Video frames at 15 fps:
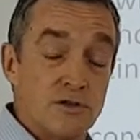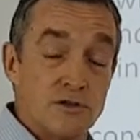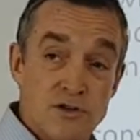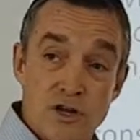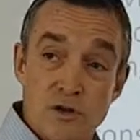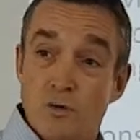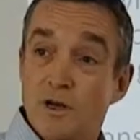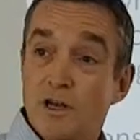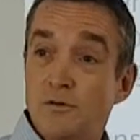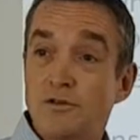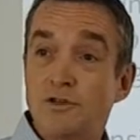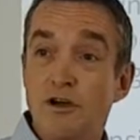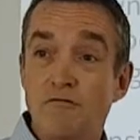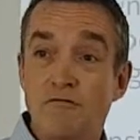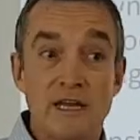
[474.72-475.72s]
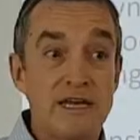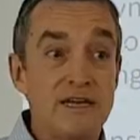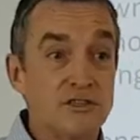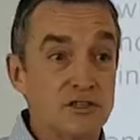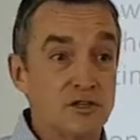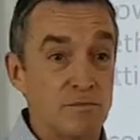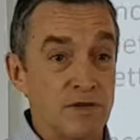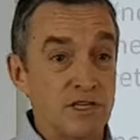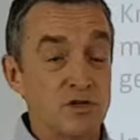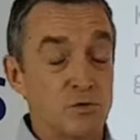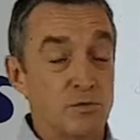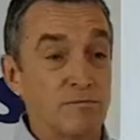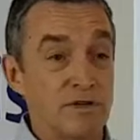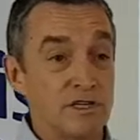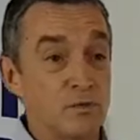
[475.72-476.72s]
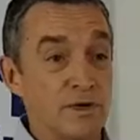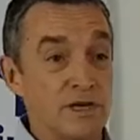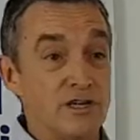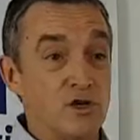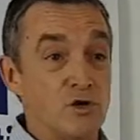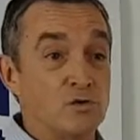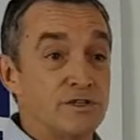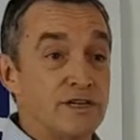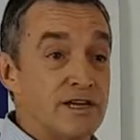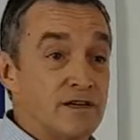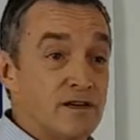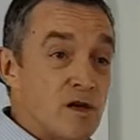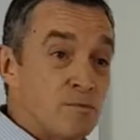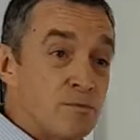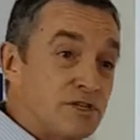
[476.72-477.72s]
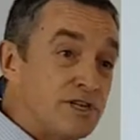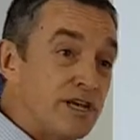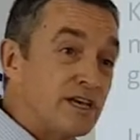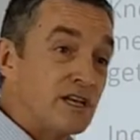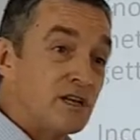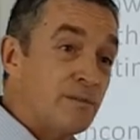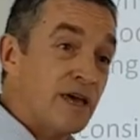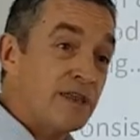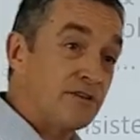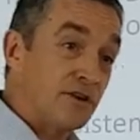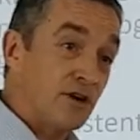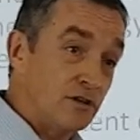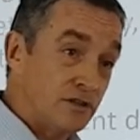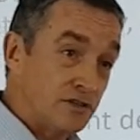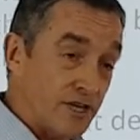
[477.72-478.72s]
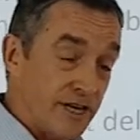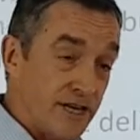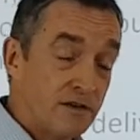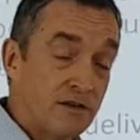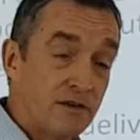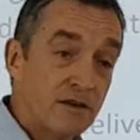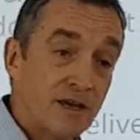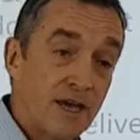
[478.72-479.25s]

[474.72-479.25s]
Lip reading: There's no close correlation between using a particular methodology